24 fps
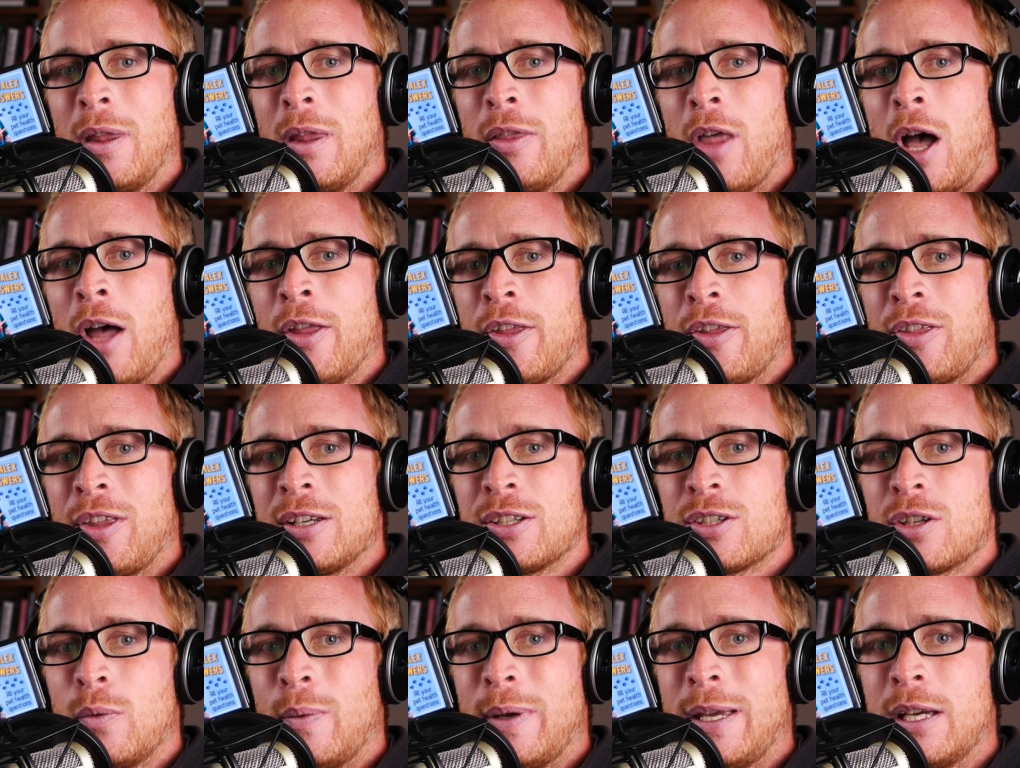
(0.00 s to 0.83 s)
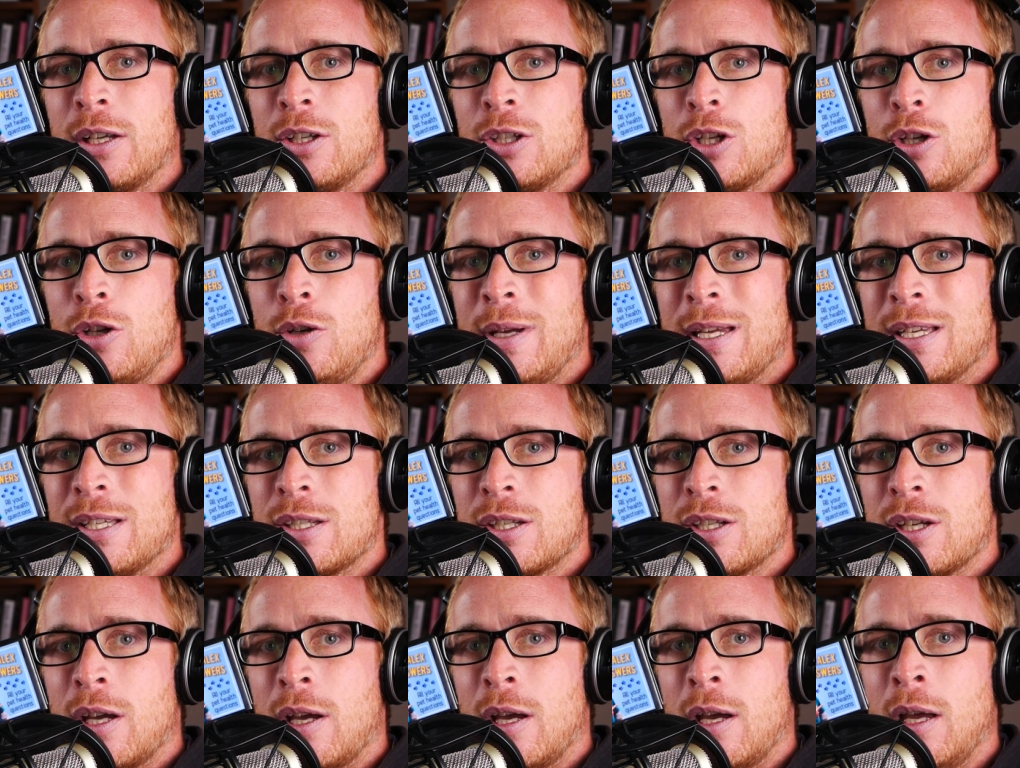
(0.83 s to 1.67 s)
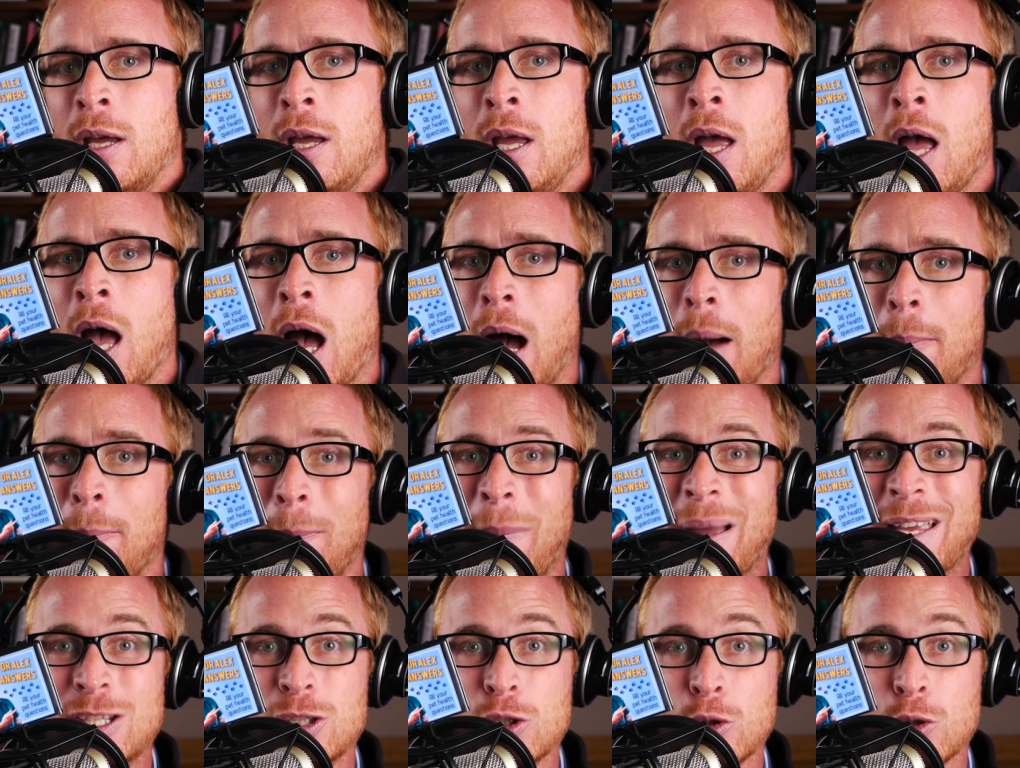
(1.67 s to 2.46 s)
other things that we can do is to make